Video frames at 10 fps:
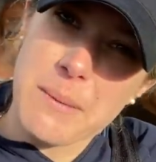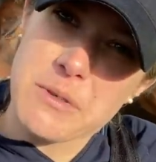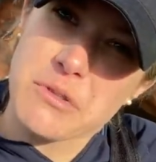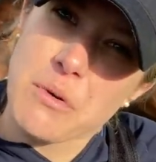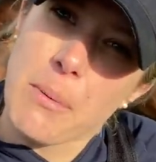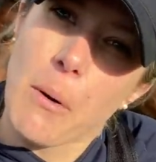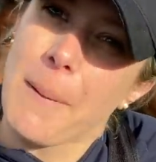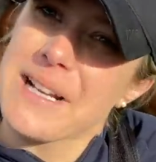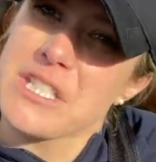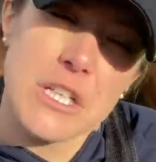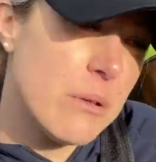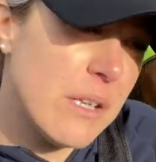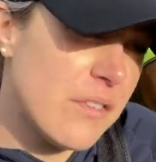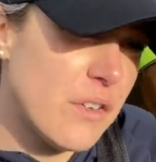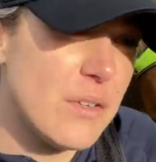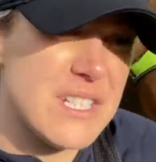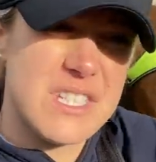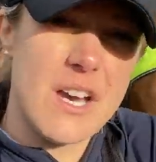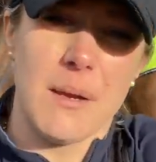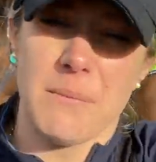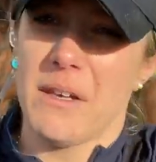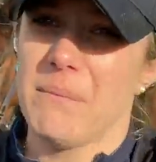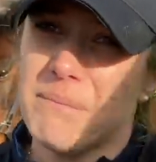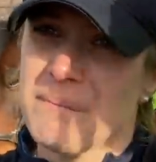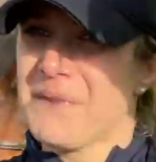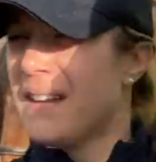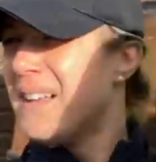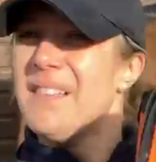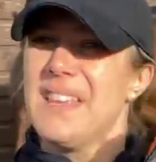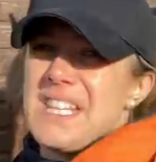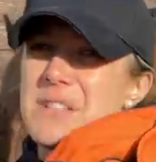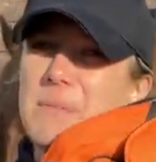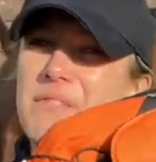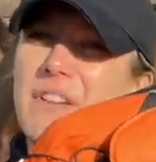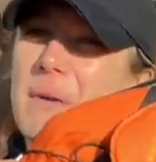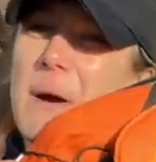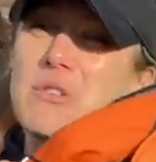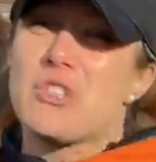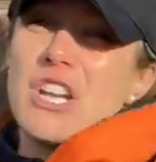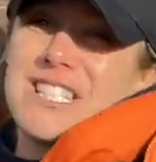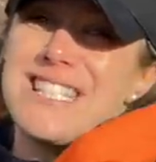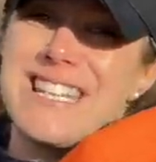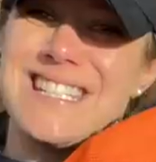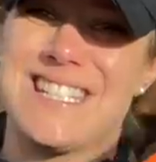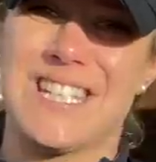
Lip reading: able to report back to you in a few years' time that these have been very well tried and tested